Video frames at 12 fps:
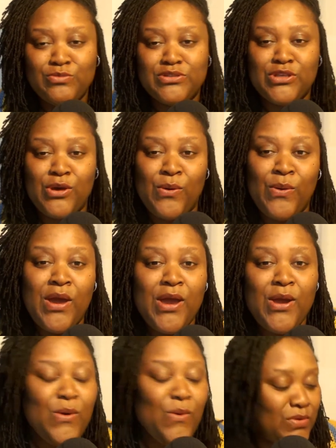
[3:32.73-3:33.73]
So
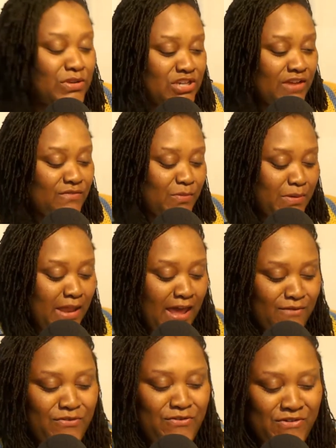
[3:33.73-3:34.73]
whichever
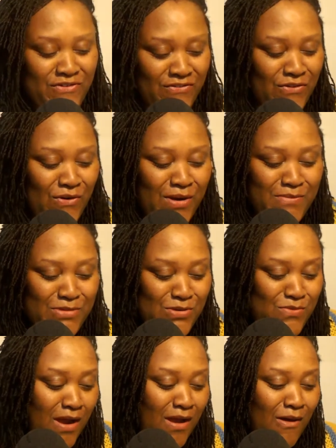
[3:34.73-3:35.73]
platform
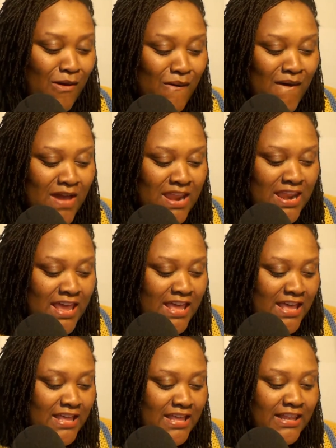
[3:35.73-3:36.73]
you are on,
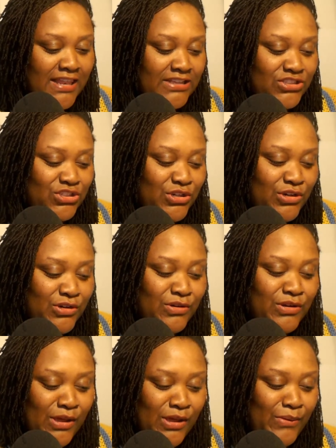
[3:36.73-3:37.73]
let your
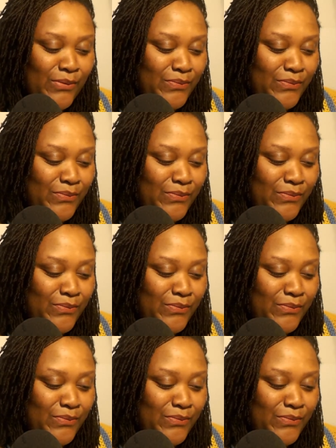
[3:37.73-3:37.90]
girl know.